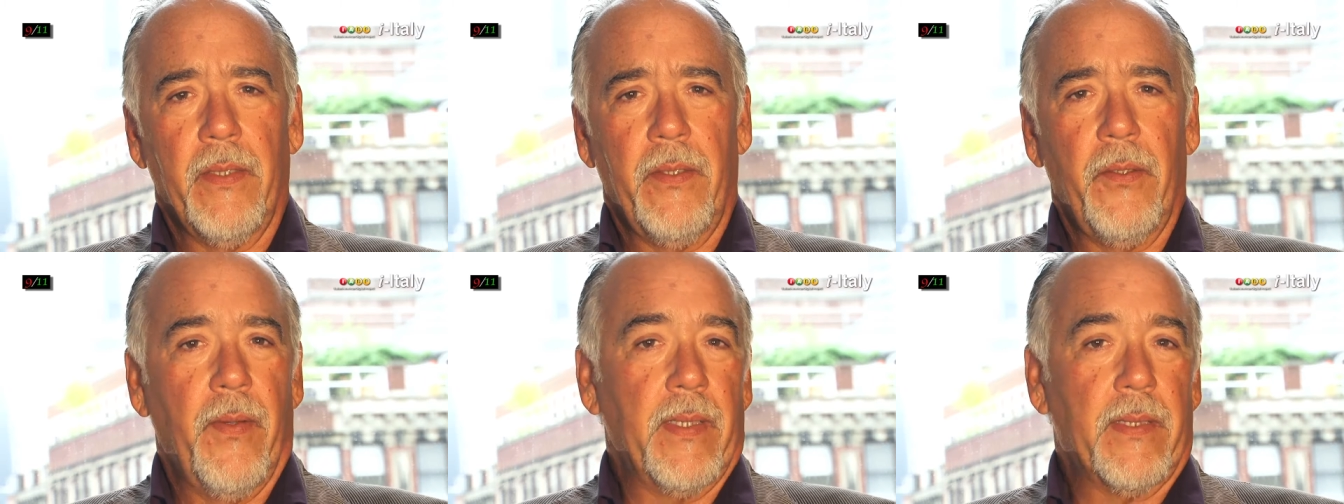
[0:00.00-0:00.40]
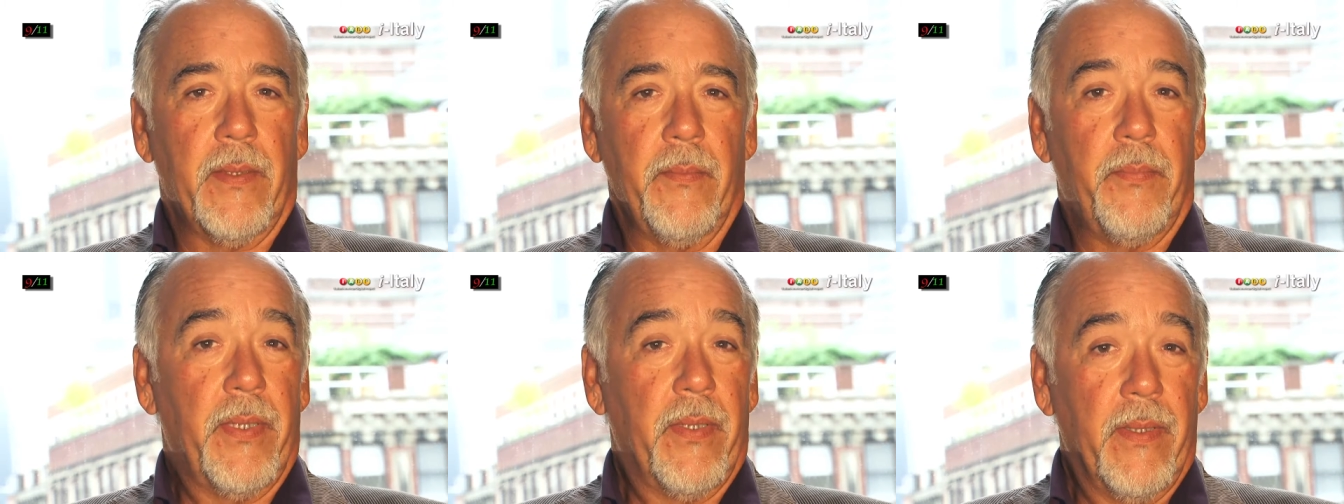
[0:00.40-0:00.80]
U.S.
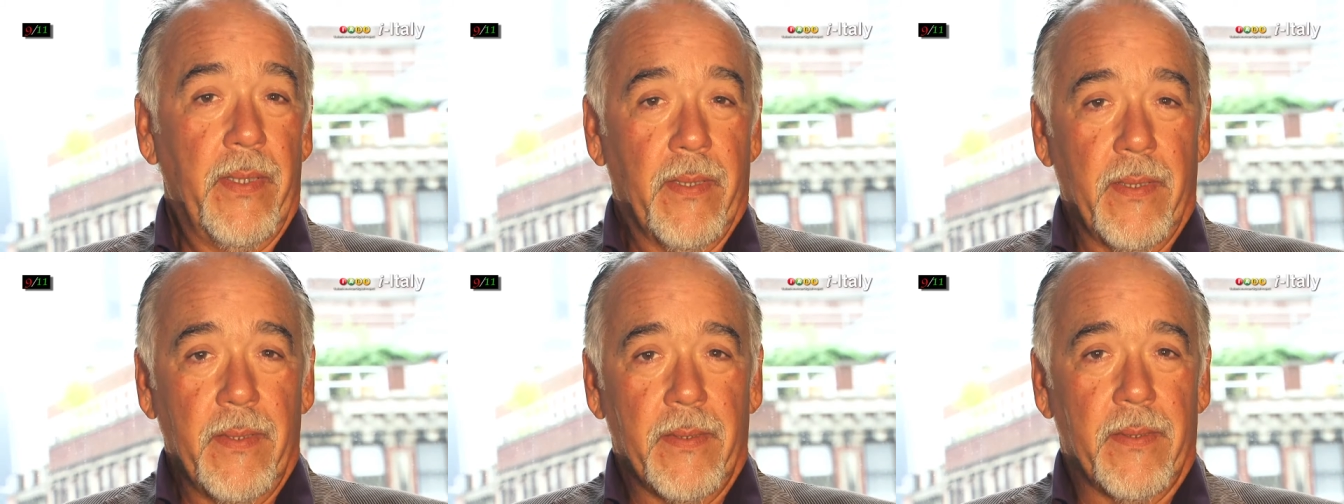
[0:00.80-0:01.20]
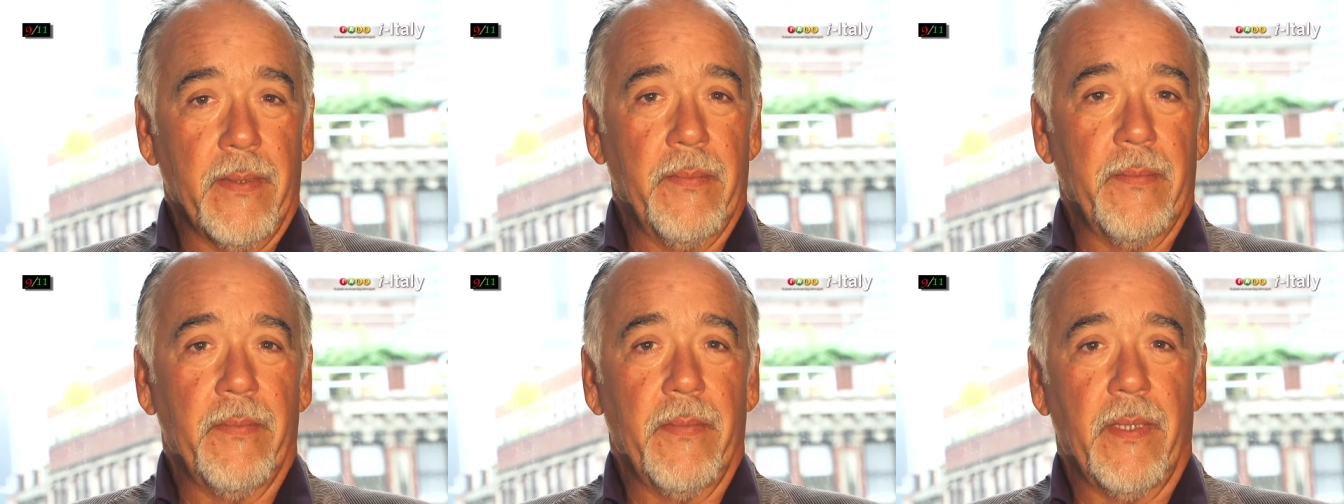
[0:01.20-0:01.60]

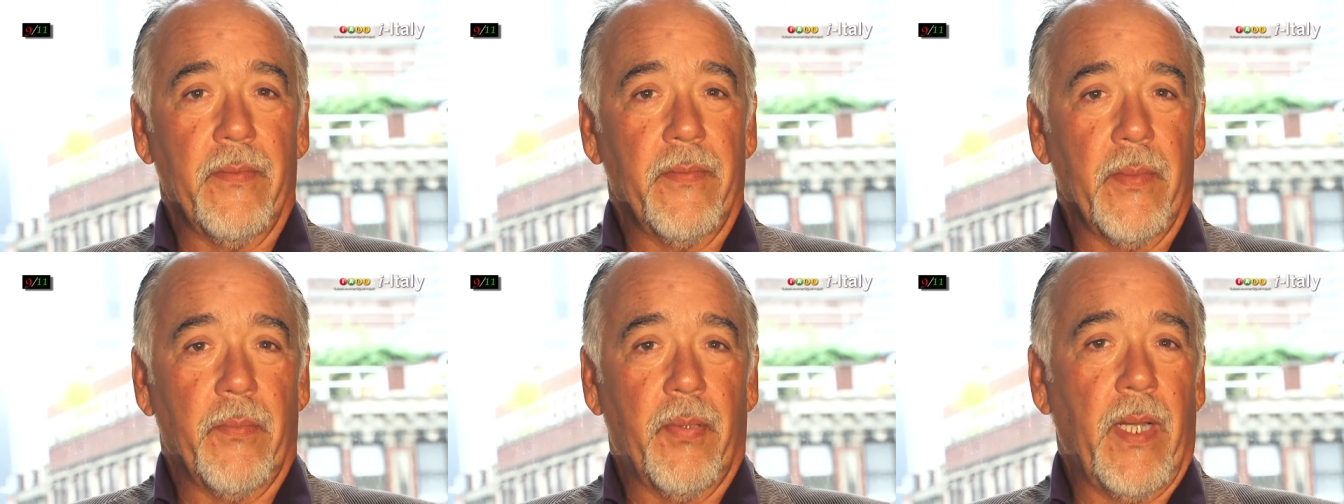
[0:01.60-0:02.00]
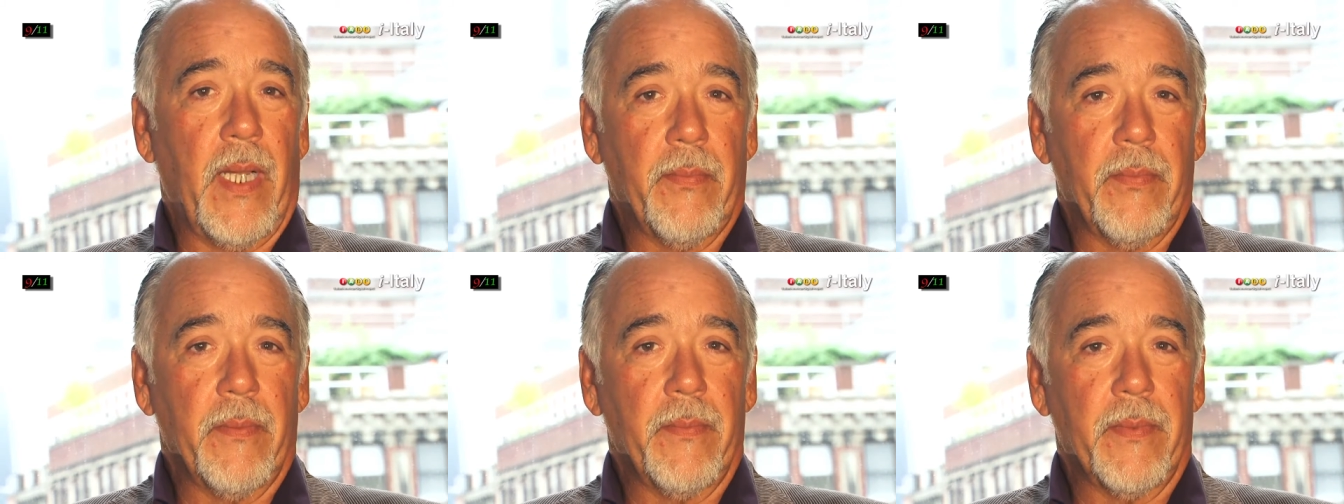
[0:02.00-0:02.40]
imperialism, of the
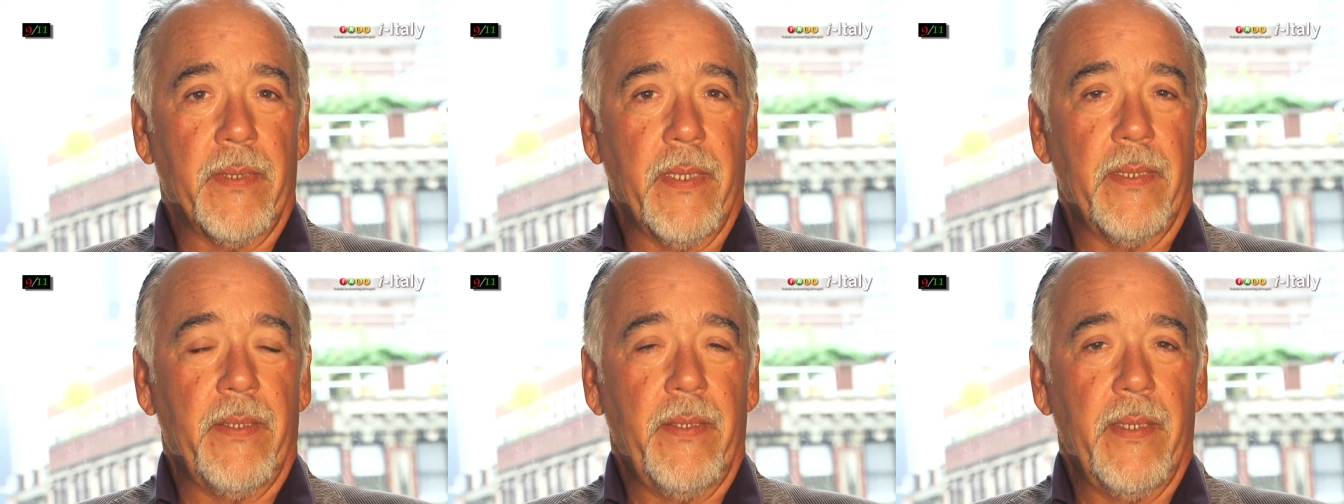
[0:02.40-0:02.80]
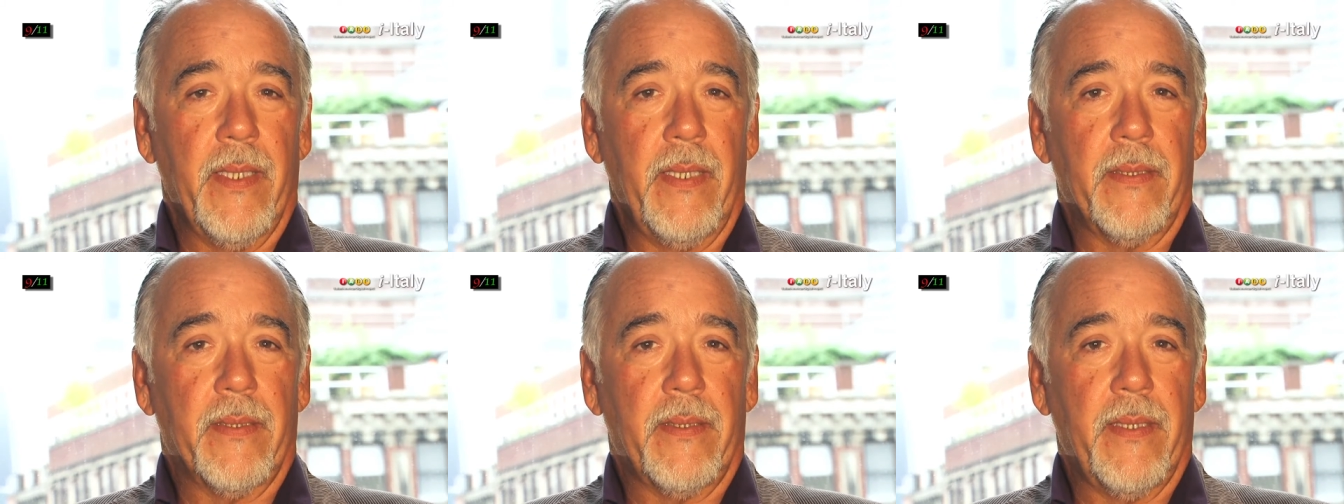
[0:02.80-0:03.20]
problems that the
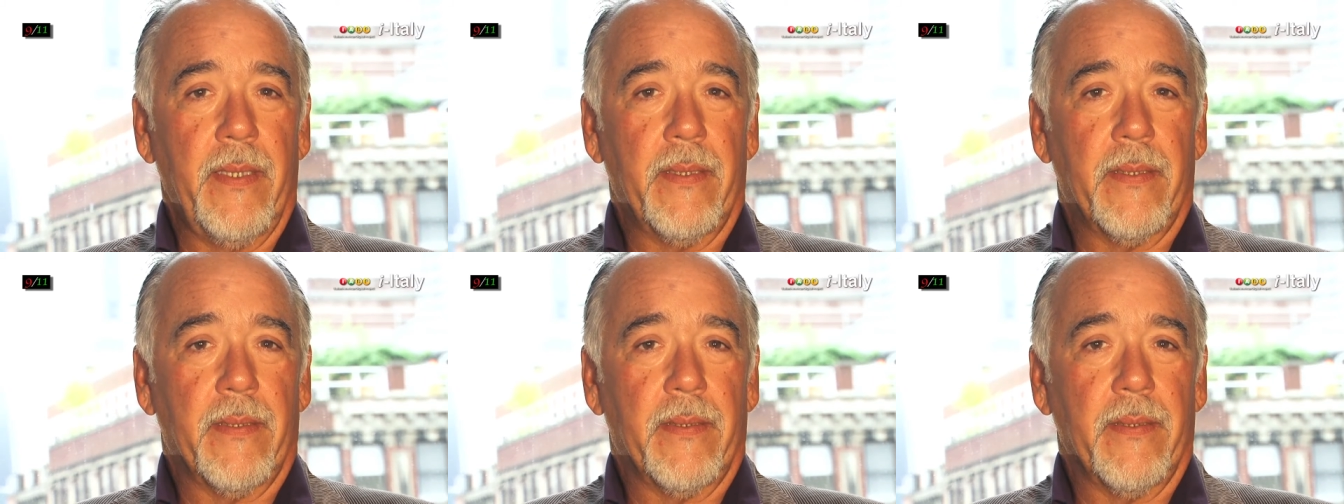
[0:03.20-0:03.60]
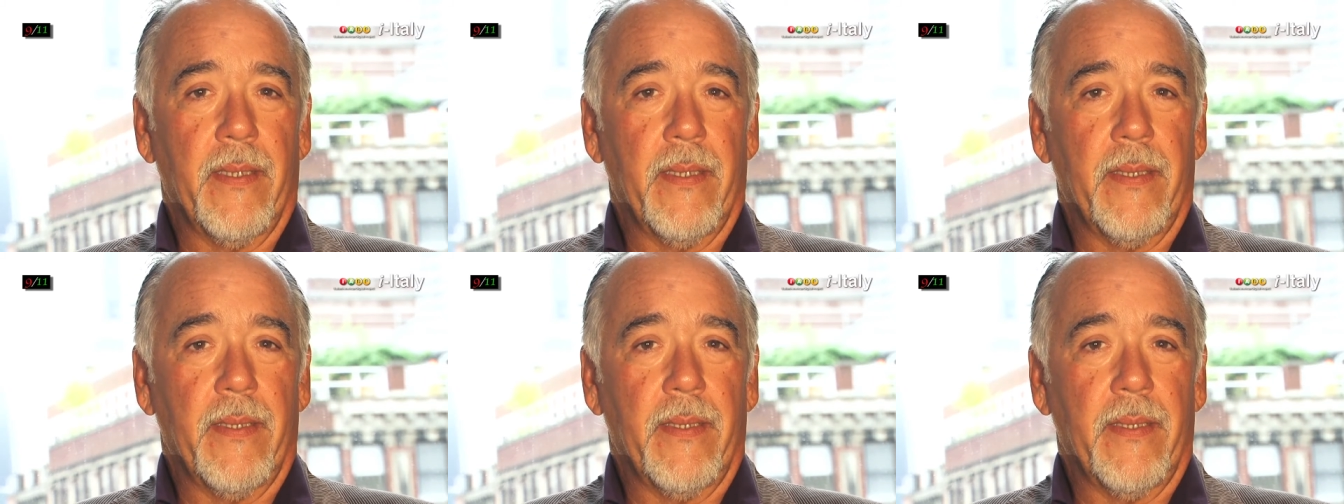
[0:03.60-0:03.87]
United States